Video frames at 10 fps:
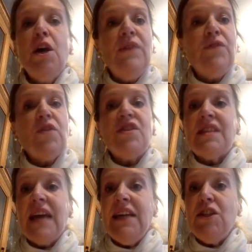We've got the
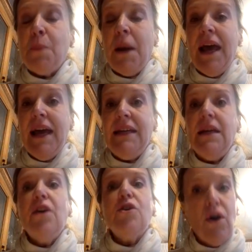stage play
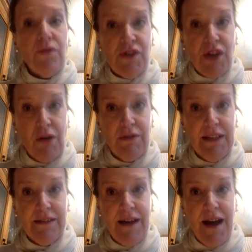console
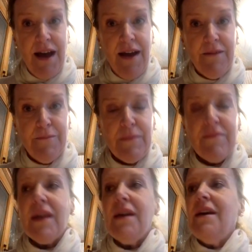in there.
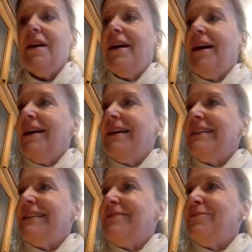
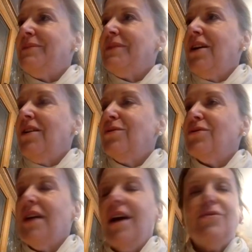
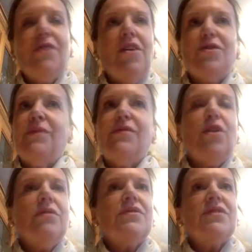Oh gosh, we've
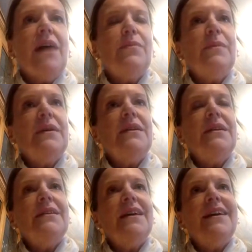got Cybermen
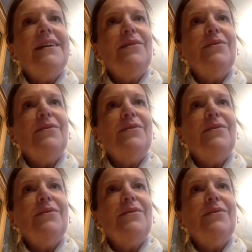in there.